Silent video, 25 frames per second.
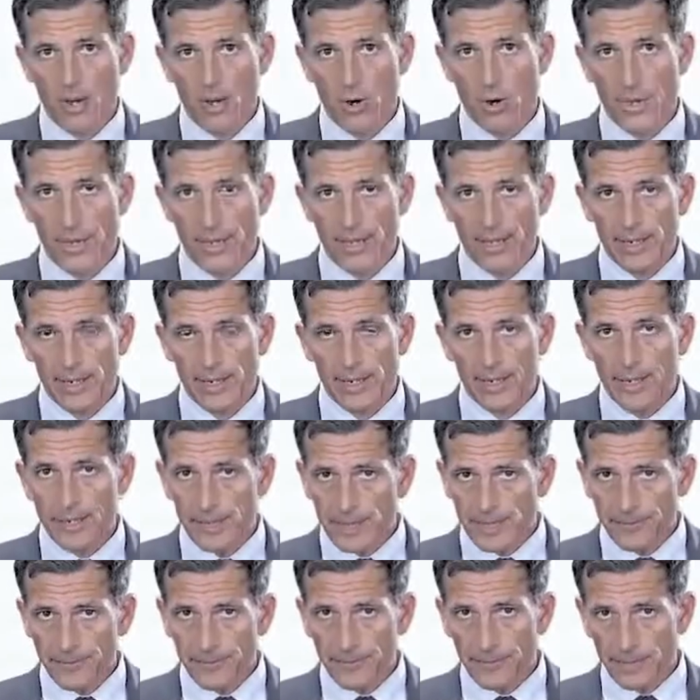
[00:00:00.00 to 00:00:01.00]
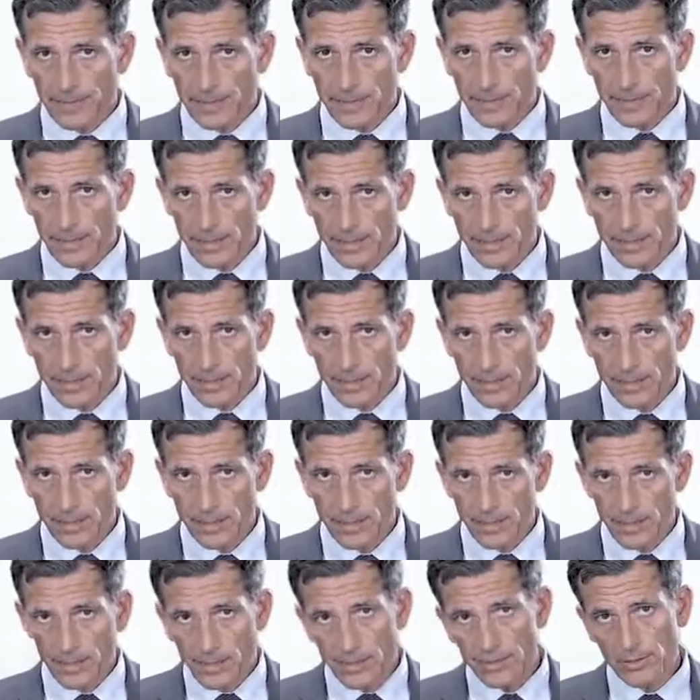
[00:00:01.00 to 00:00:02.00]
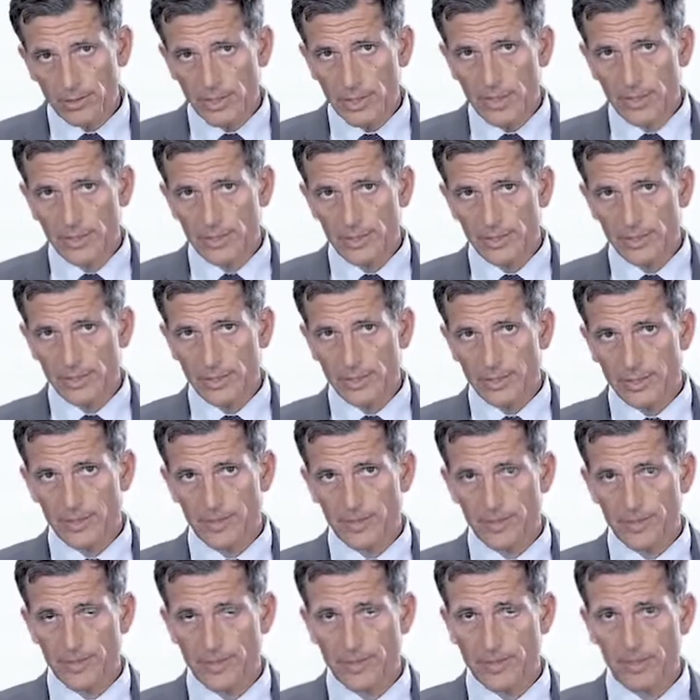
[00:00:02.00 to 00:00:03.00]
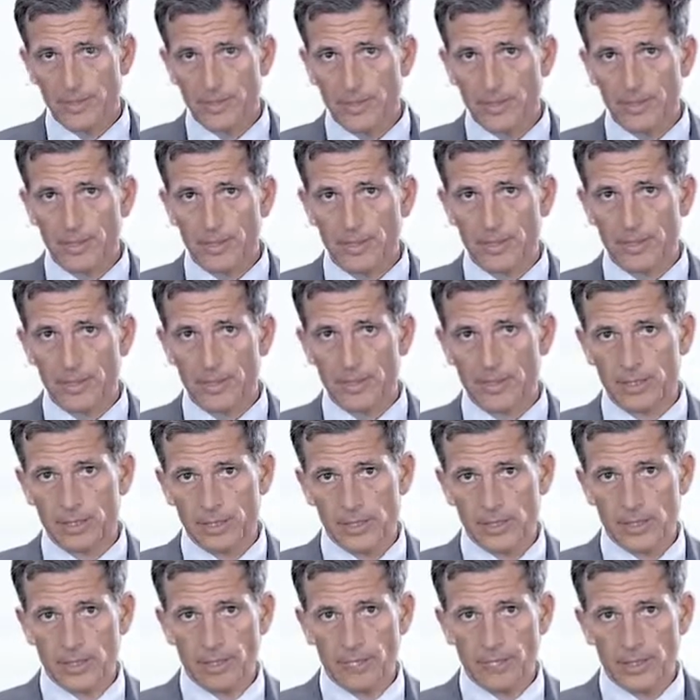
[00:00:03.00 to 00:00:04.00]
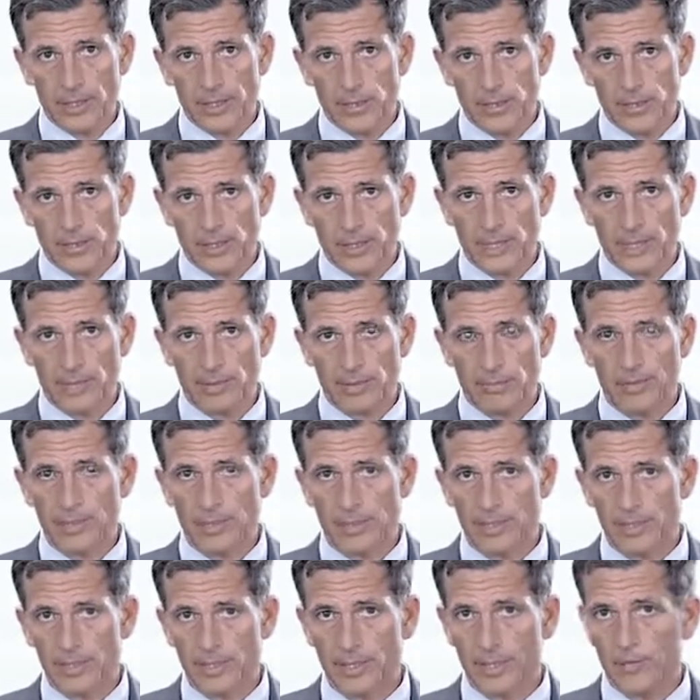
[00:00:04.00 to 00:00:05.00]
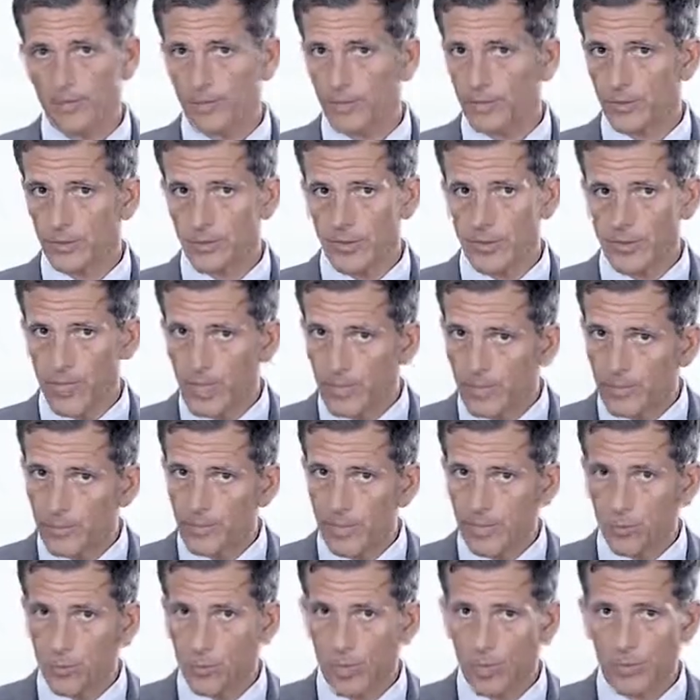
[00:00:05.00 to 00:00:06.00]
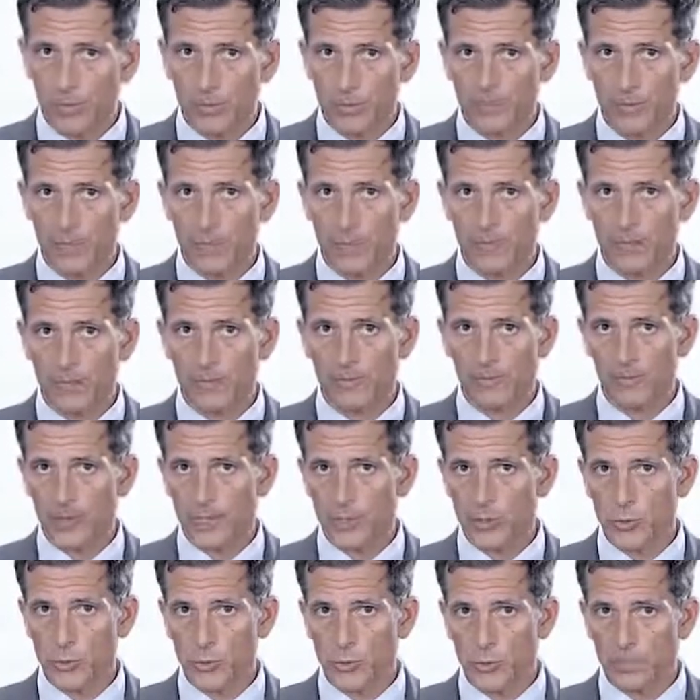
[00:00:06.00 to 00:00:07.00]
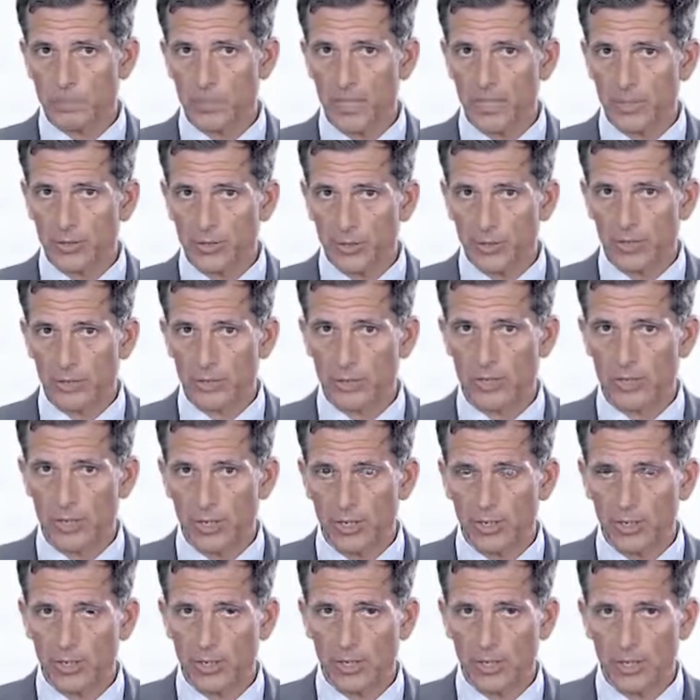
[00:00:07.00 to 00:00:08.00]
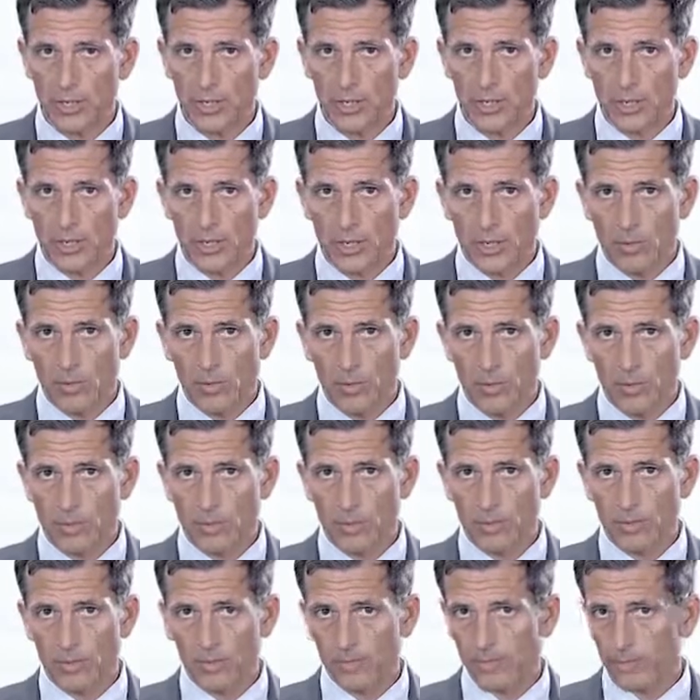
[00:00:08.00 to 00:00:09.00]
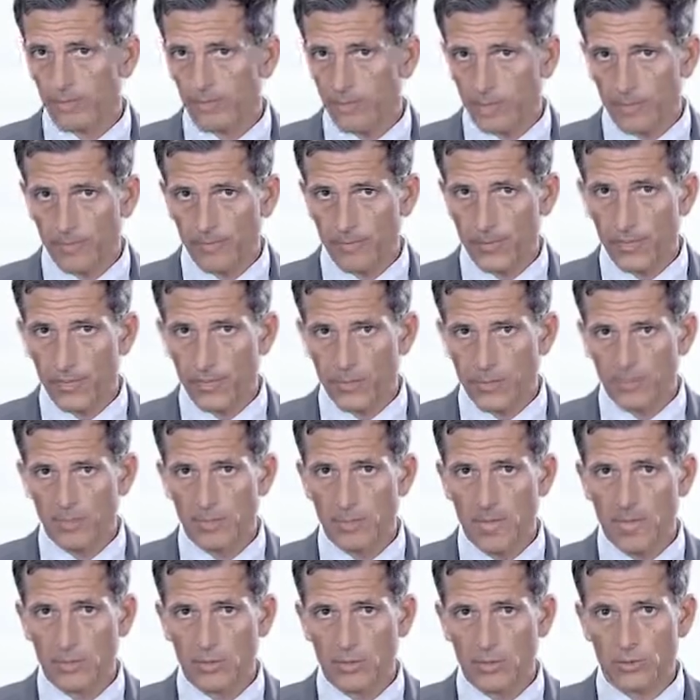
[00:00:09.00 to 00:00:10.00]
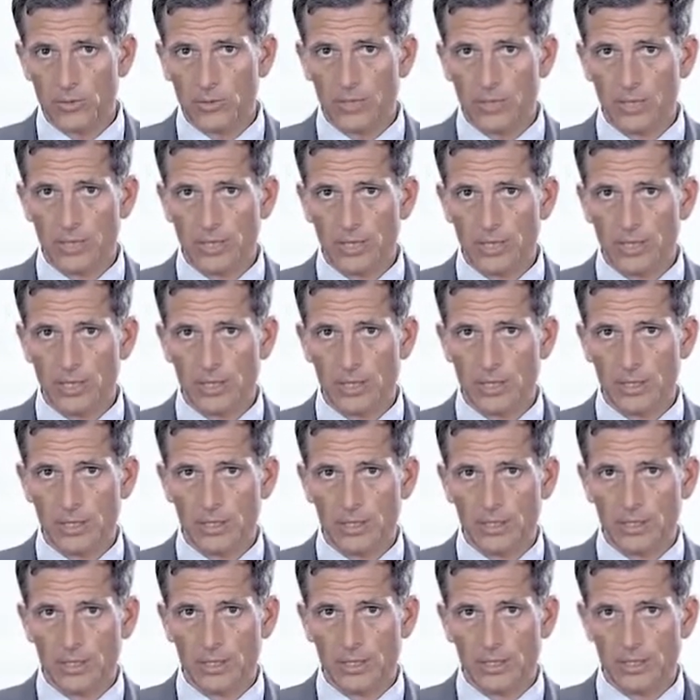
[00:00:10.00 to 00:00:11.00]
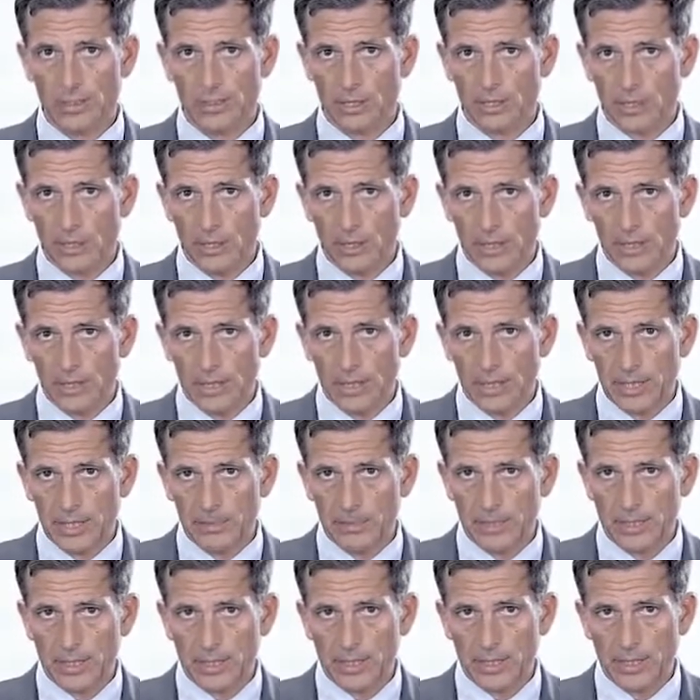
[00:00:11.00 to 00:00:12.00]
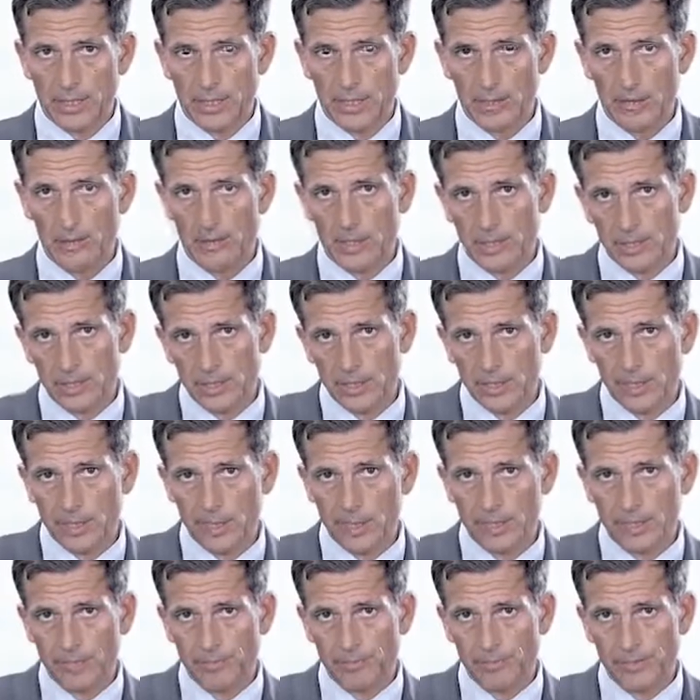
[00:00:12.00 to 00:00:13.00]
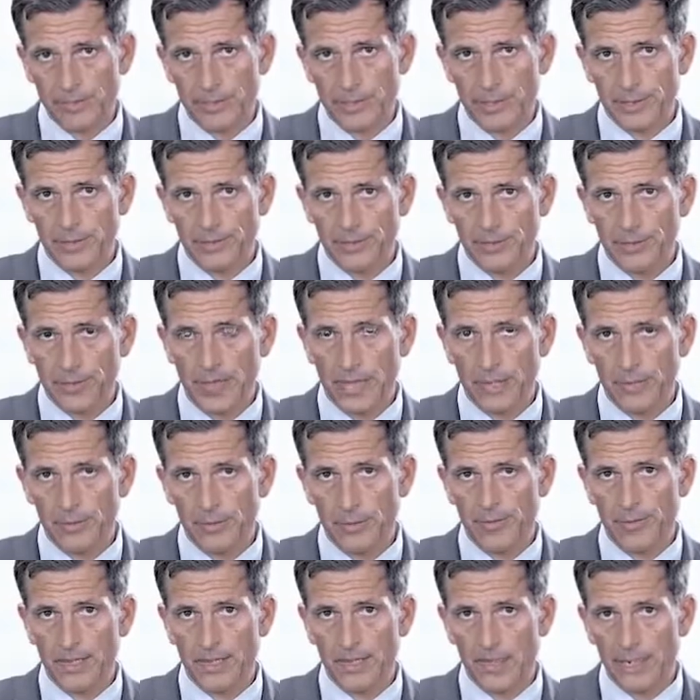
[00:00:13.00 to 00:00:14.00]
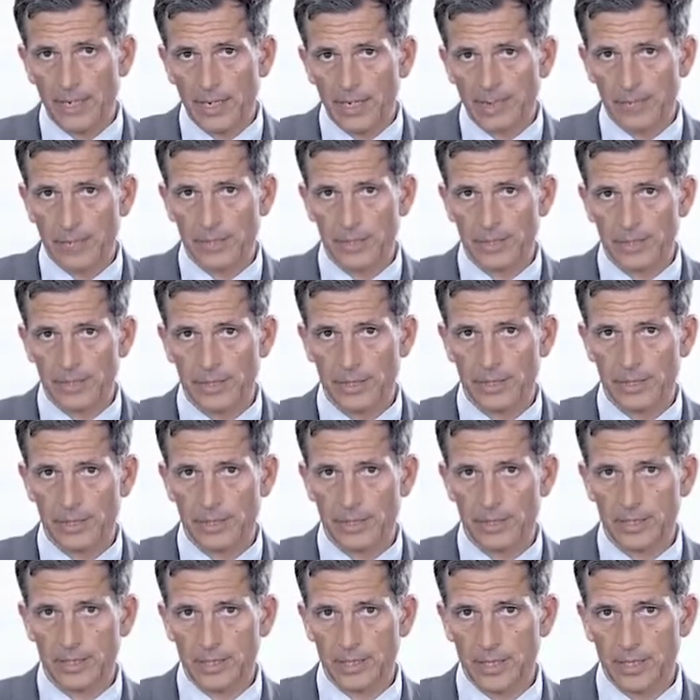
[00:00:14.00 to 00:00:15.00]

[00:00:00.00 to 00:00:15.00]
Okay, let's first recognize that if you think about the investor standpoint and you think about what would be an investor's main concern, well, the investor's main concern is an unexpected increase in the present value of their liabilities